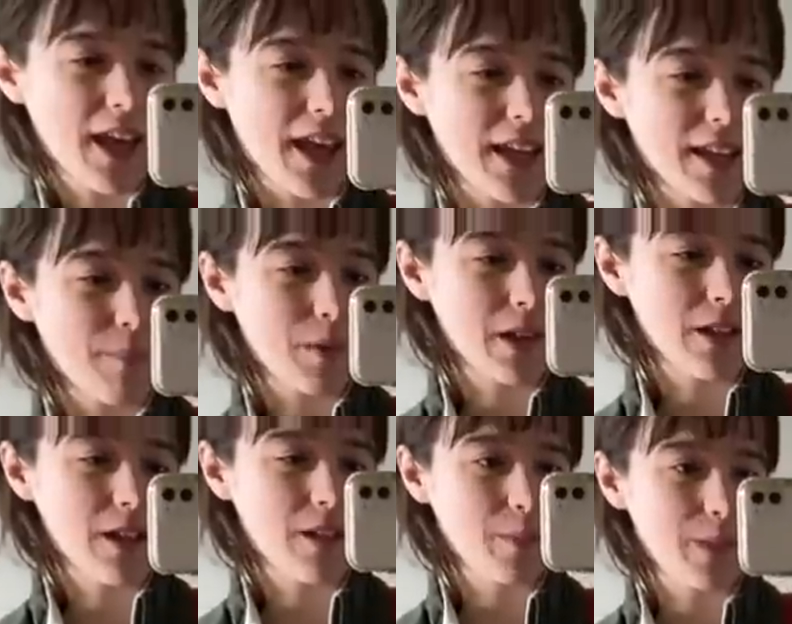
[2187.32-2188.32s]
and I put a
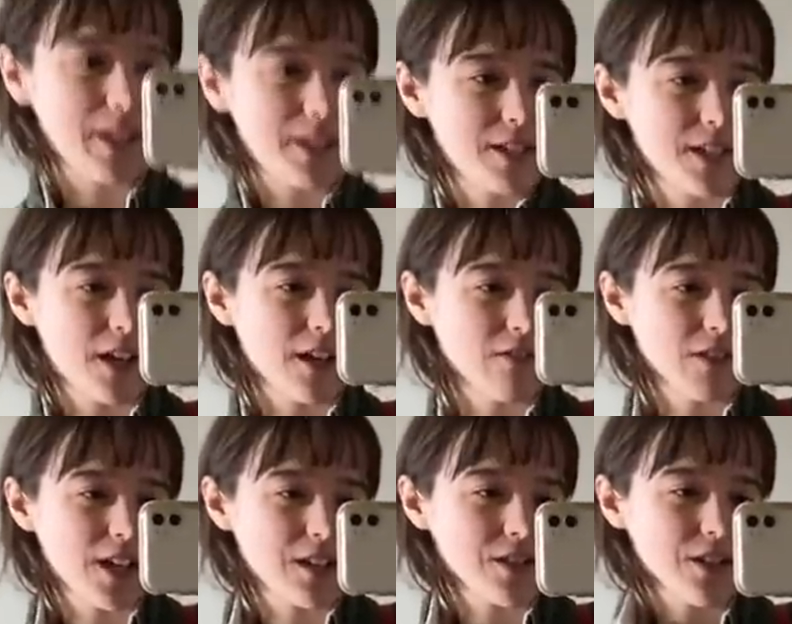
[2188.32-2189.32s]
little bit of
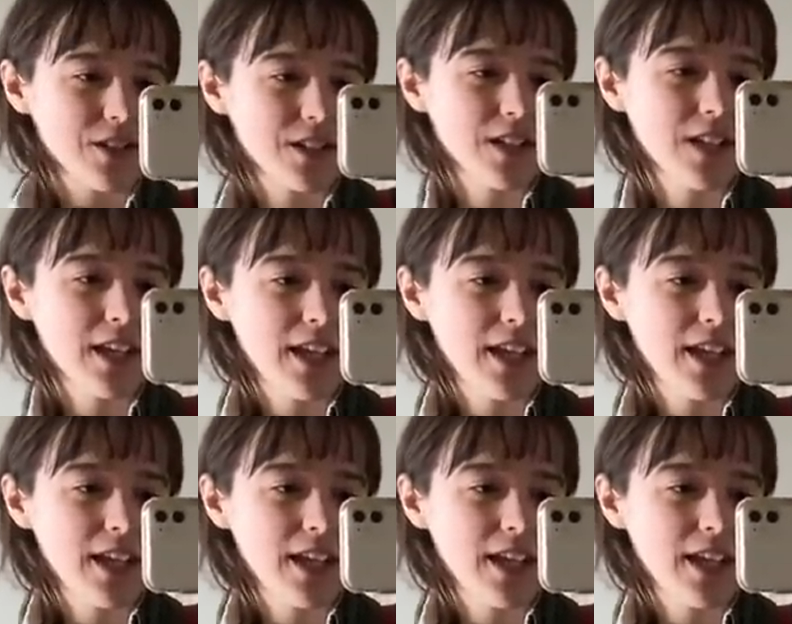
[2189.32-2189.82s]
layers on